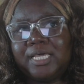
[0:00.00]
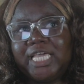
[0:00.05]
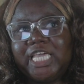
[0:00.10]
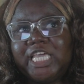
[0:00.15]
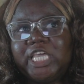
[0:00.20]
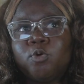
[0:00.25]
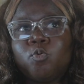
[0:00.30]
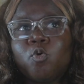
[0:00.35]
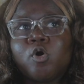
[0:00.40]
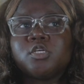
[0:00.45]

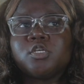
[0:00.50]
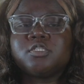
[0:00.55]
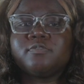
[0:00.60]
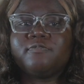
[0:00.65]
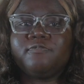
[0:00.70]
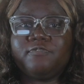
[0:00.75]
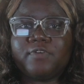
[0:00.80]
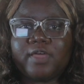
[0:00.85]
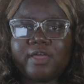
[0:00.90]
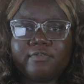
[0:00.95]
the
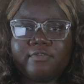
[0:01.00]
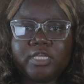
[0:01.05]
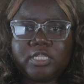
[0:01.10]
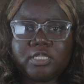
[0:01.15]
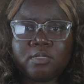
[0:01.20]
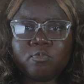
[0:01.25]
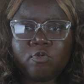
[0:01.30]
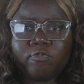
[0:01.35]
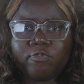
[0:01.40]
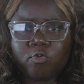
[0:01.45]

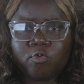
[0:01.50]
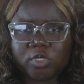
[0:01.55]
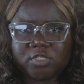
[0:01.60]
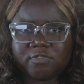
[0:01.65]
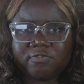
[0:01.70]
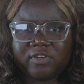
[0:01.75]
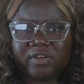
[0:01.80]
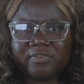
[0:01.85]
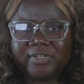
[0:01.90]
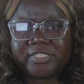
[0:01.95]
movie
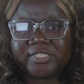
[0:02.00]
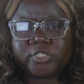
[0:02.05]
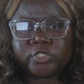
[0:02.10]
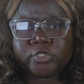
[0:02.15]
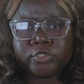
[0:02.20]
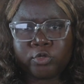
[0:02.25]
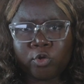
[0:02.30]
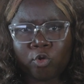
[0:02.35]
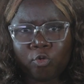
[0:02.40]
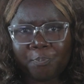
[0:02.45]
was very
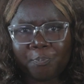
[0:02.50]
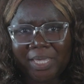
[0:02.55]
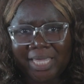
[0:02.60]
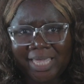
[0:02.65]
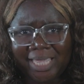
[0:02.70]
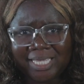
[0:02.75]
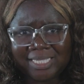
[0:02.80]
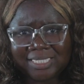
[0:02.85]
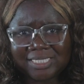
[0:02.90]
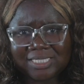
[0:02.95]
slow
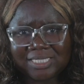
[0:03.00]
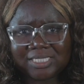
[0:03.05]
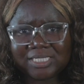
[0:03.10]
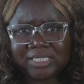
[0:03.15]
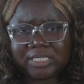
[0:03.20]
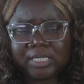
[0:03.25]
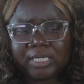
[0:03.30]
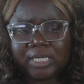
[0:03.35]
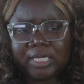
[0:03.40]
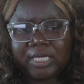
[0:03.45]

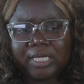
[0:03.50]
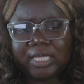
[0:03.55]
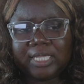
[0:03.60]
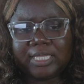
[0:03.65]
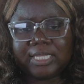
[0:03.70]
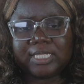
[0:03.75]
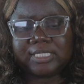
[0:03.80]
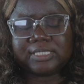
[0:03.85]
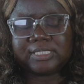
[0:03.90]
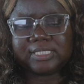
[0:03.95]
paced,
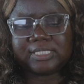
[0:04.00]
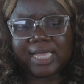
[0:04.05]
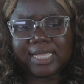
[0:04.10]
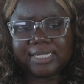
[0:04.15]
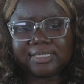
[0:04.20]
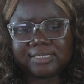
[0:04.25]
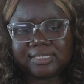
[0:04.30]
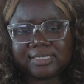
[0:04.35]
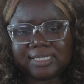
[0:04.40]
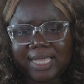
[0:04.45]
in the
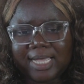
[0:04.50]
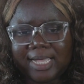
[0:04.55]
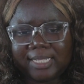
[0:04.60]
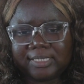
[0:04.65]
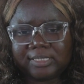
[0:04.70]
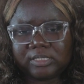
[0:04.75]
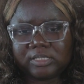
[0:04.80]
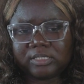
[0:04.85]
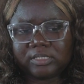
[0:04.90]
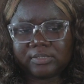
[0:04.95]
sense
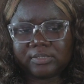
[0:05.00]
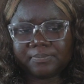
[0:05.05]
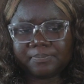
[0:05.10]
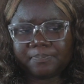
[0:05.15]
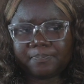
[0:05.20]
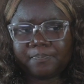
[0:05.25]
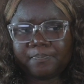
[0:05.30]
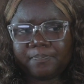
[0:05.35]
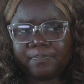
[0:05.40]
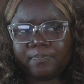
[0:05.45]
that
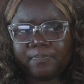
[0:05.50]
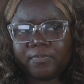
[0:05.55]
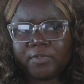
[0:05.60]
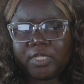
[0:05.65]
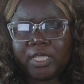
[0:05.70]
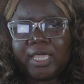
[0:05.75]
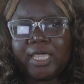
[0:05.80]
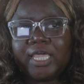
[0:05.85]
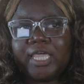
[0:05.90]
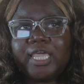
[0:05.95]

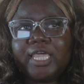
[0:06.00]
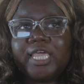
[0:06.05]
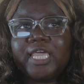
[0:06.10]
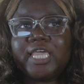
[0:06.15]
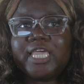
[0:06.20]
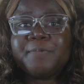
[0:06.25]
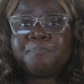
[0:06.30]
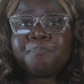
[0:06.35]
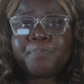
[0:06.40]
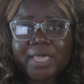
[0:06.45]

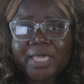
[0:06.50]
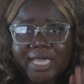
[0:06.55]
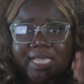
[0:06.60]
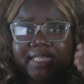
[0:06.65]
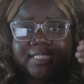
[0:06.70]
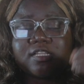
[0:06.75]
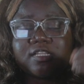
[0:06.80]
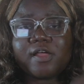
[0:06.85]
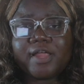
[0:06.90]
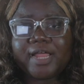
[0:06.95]

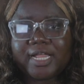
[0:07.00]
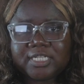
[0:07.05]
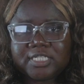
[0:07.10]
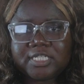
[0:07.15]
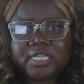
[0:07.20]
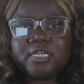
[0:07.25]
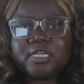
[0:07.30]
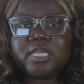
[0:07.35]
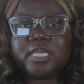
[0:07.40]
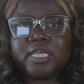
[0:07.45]

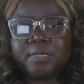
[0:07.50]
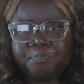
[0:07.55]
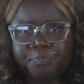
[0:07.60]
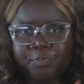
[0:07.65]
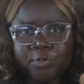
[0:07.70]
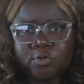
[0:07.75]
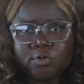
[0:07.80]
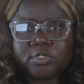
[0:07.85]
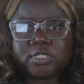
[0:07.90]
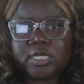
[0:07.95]
it
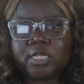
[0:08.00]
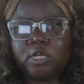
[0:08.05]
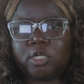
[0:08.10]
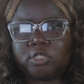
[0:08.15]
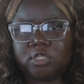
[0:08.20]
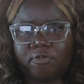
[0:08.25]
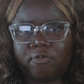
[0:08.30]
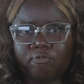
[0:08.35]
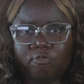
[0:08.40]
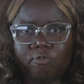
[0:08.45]
built a
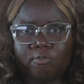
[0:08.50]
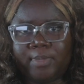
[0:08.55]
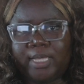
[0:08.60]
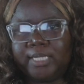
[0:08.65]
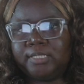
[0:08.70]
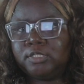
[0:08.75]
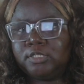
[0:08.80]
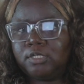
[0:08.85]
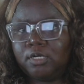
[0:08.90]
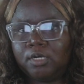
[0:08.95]
lot of
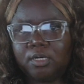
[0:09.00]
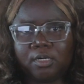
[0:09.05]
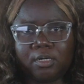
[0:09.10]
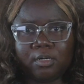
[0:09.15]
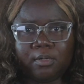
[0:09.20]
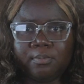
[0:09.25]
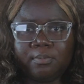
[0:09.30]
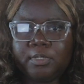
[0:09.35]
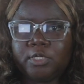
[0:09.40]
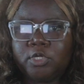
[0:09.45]

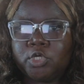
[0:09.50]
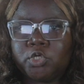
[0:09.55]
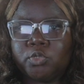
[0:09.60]
momentum.